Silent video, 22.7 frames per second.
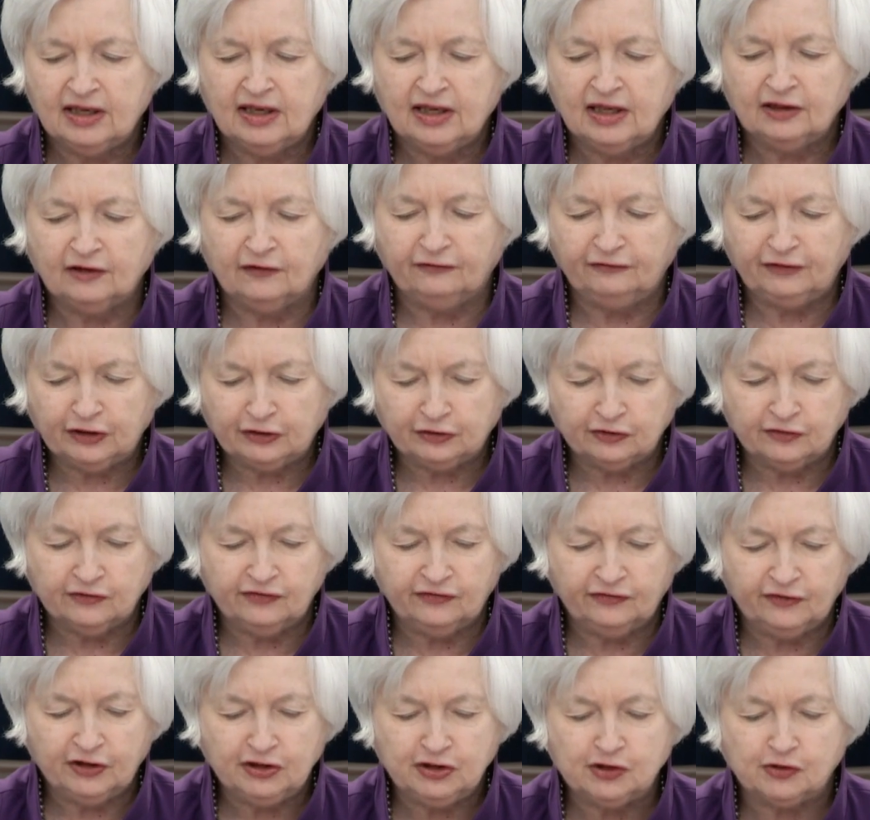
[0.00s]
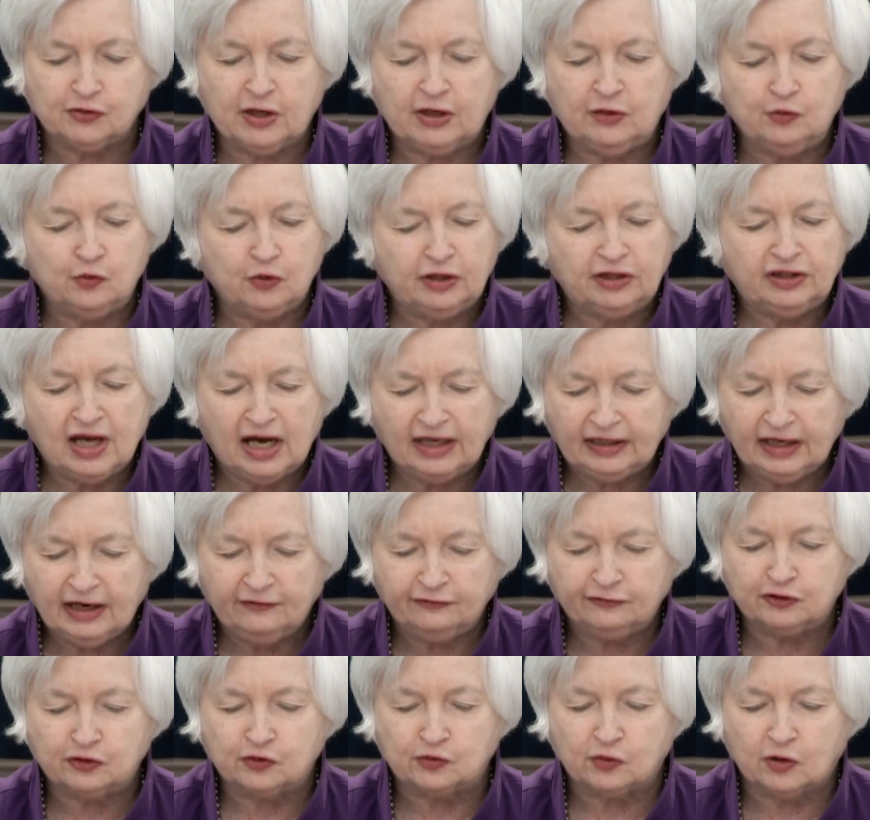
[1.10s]
the federal funds rate would not have
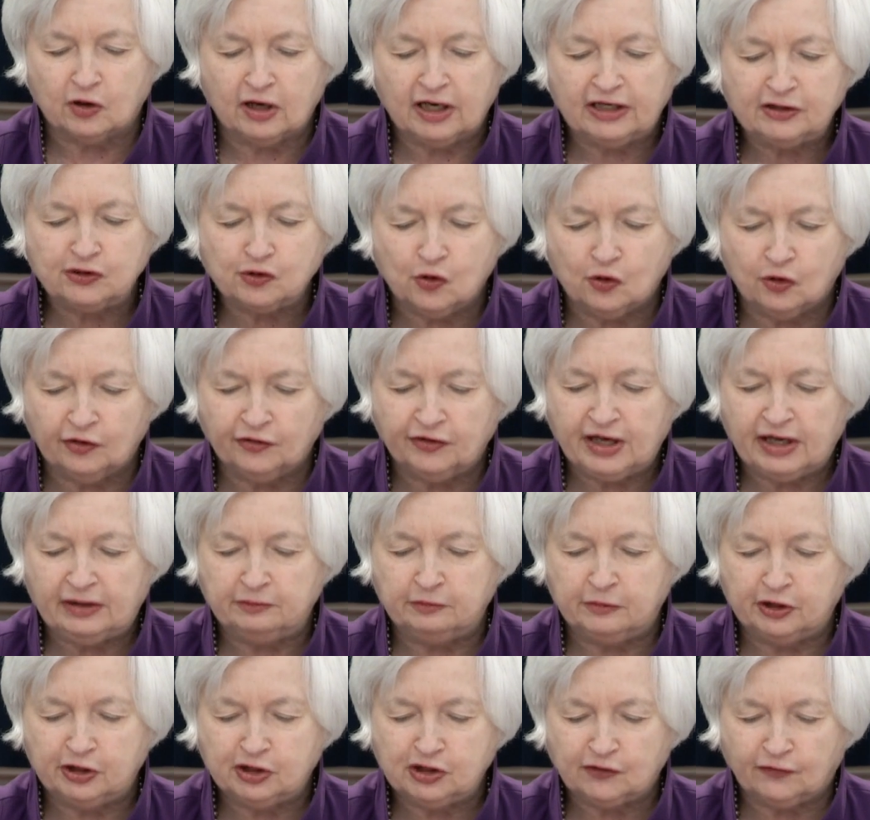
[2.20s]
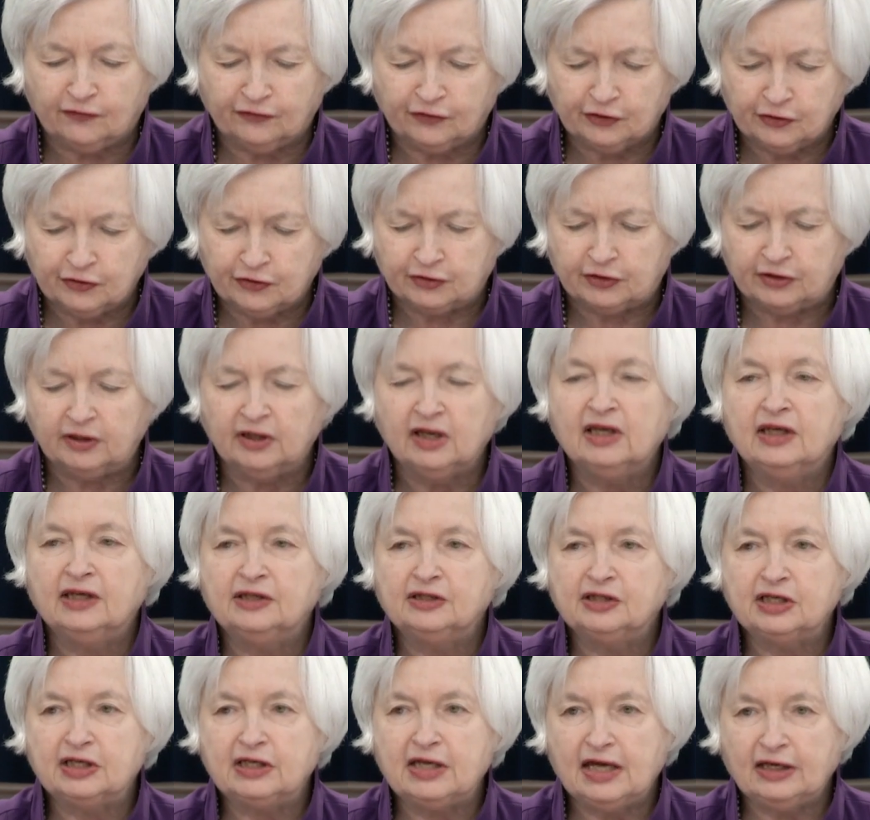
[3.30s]
to rise all that much further
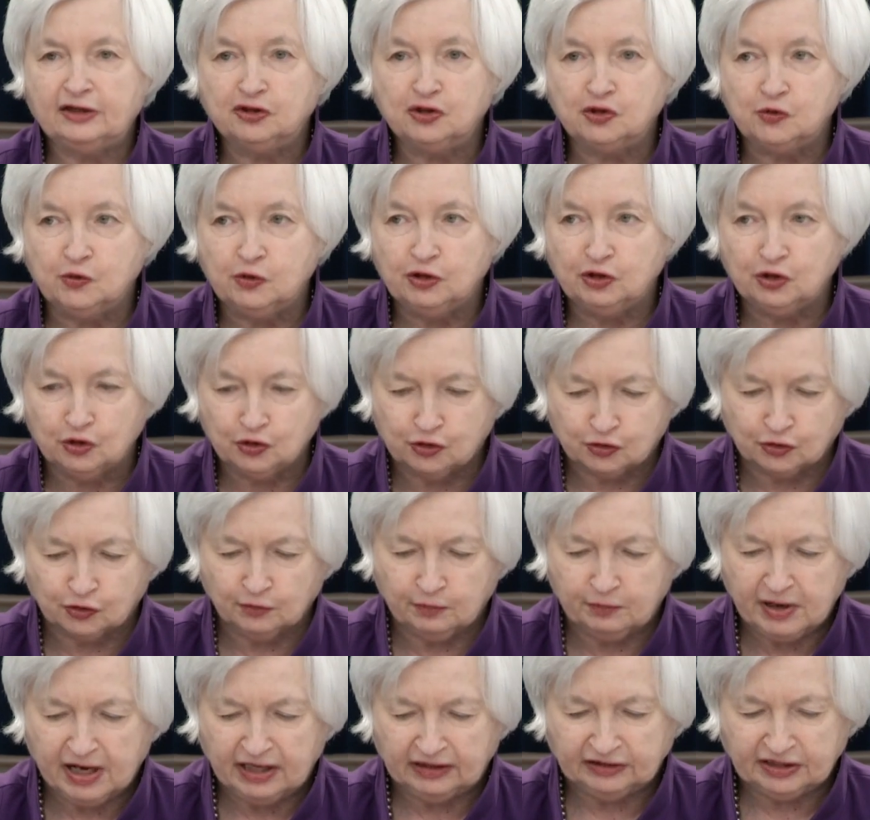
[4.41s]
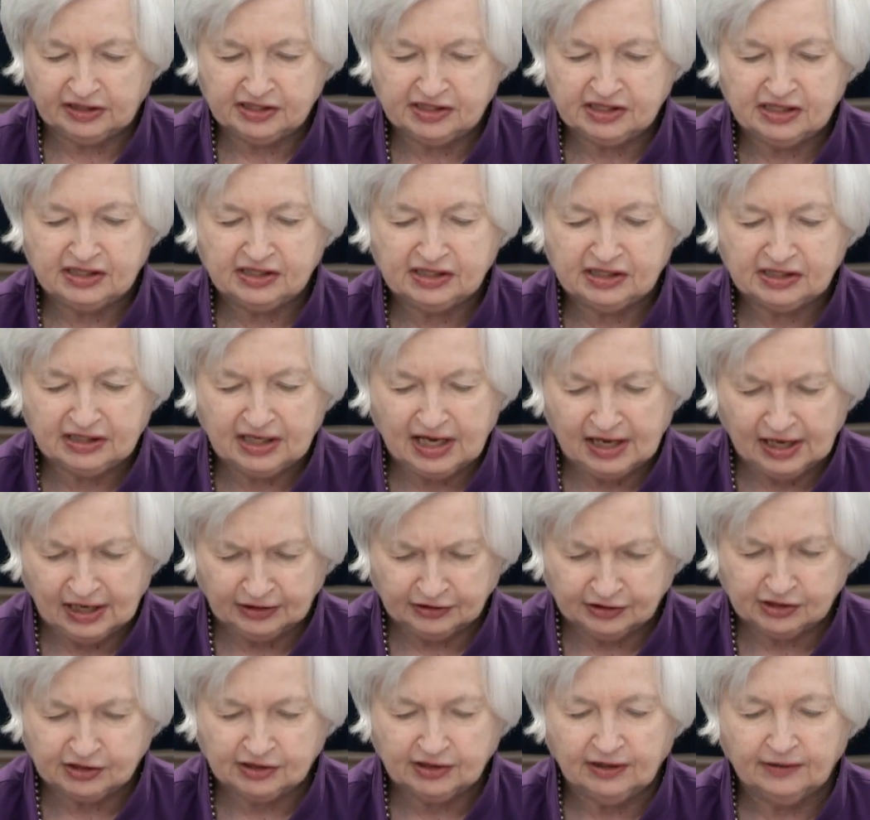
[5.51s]
to get to a neutral policy
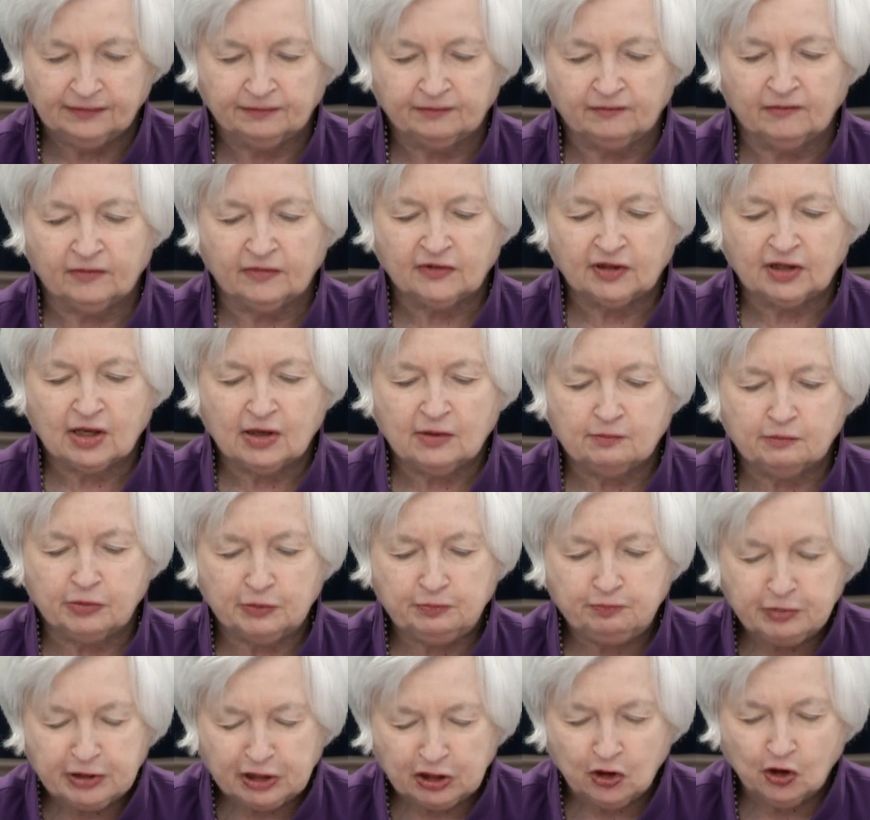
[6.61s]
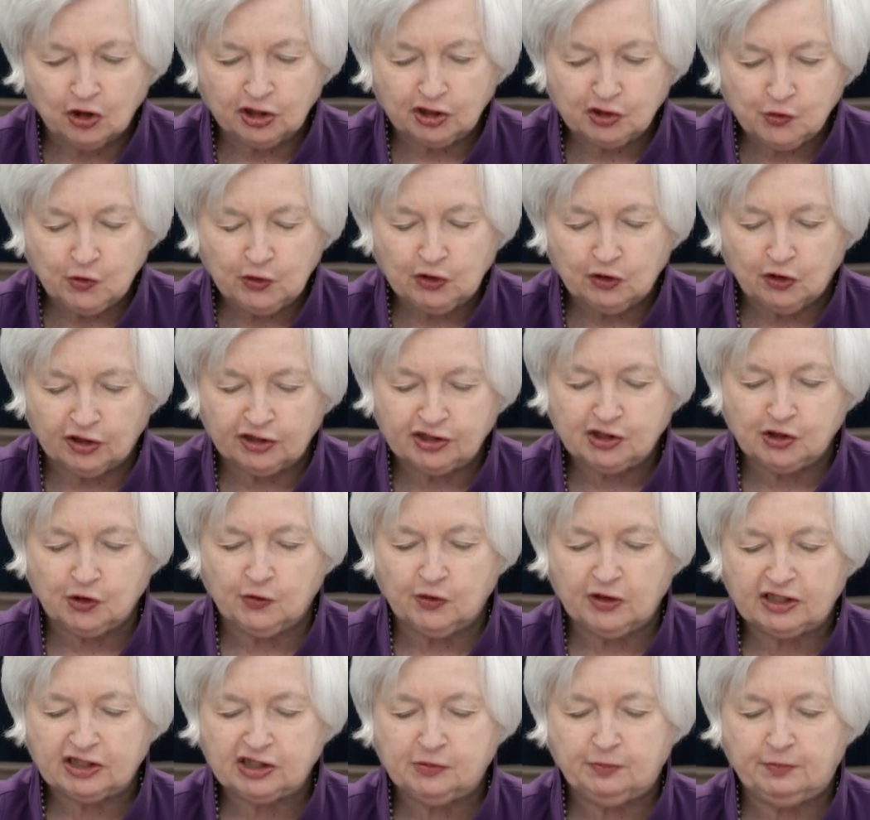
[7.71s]
stance. But because we also
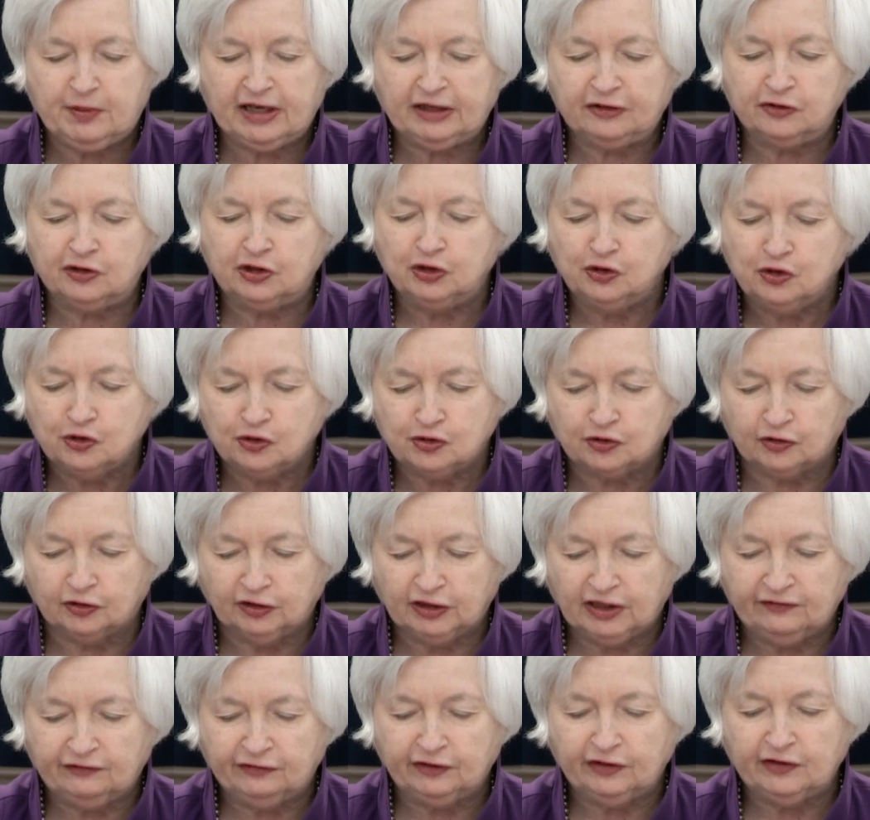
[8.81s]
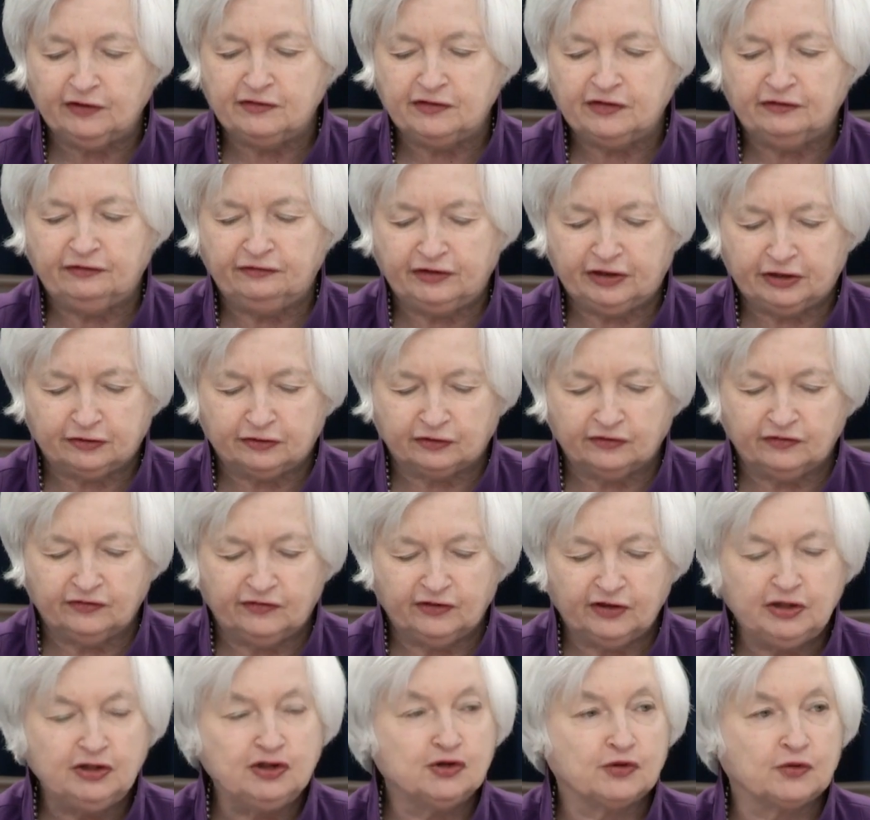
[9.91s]
expect the neutral level of the federal
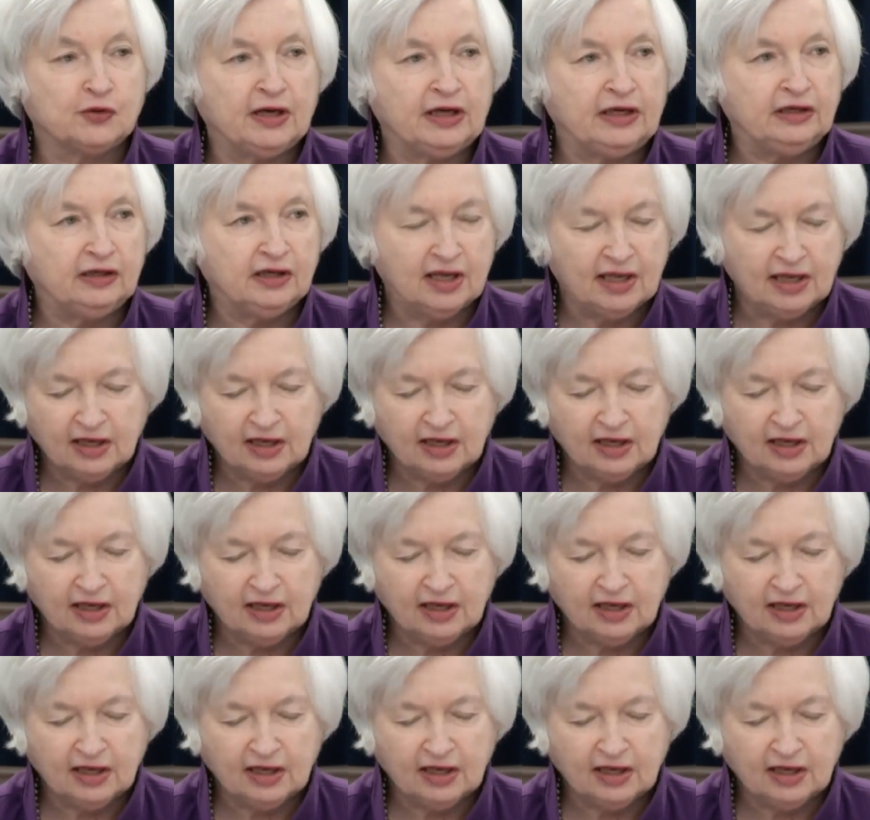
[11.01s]
funds rate